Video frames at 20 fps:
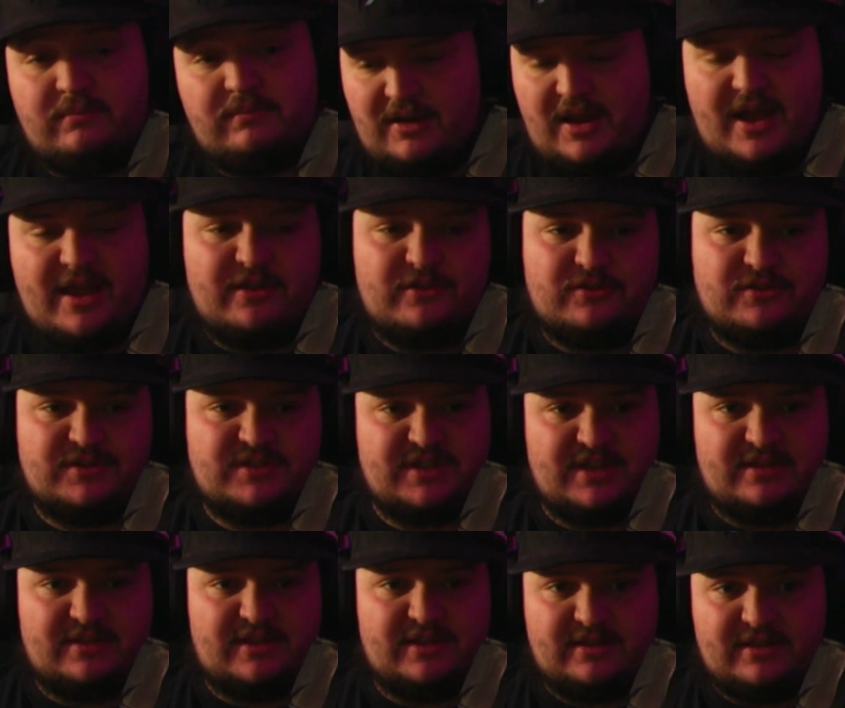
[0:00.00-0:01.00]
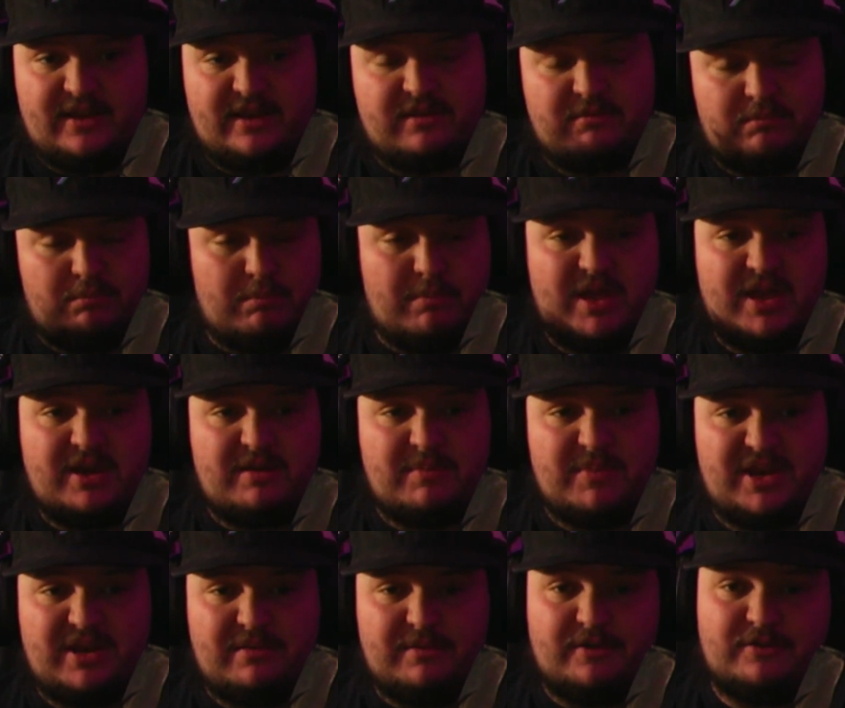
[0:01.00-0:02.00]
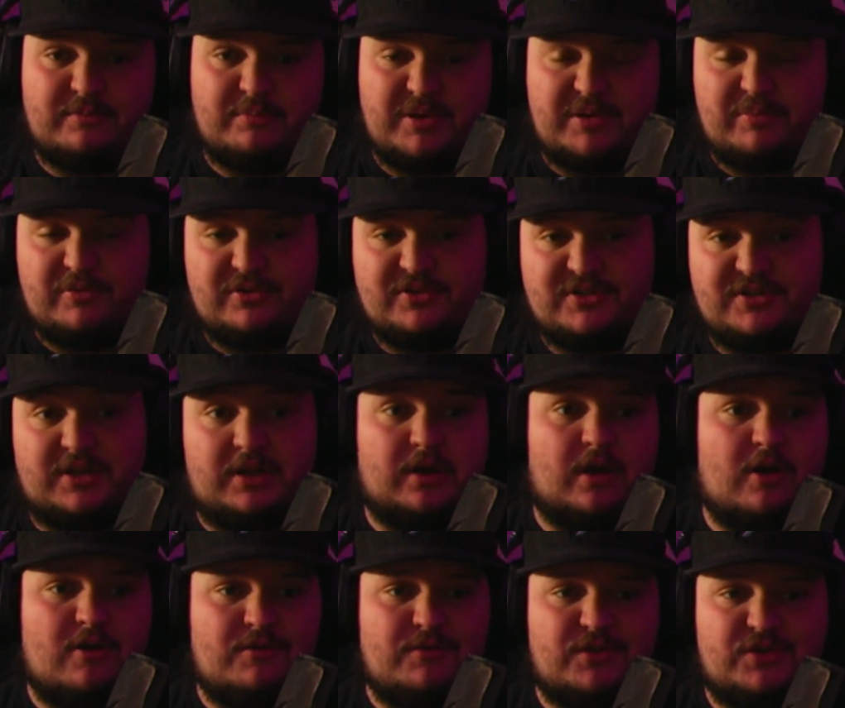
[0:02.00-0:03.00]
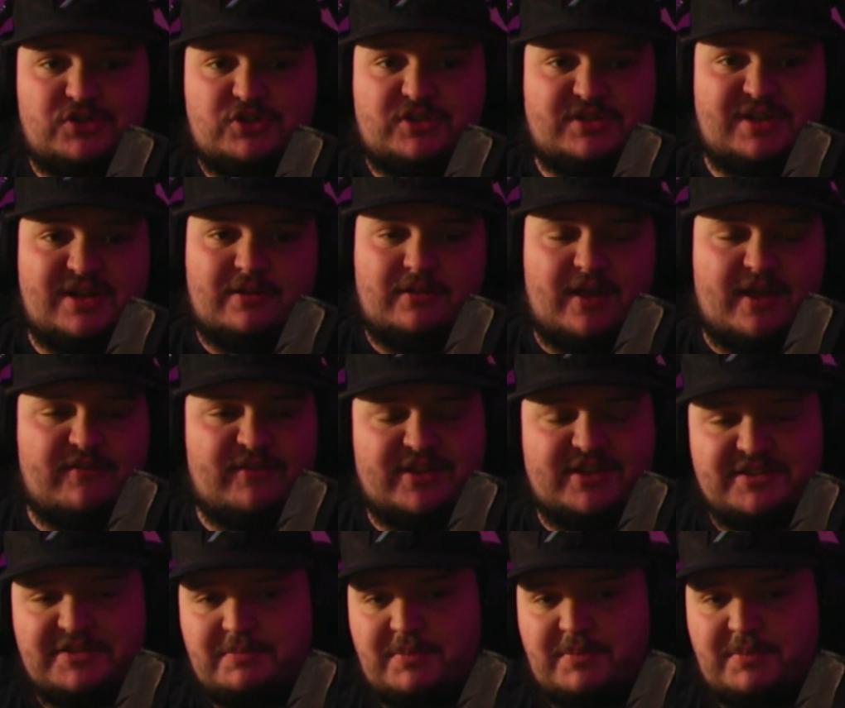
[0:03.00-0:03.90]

I understand that like many, many other people are just like, oh, that's just how life is.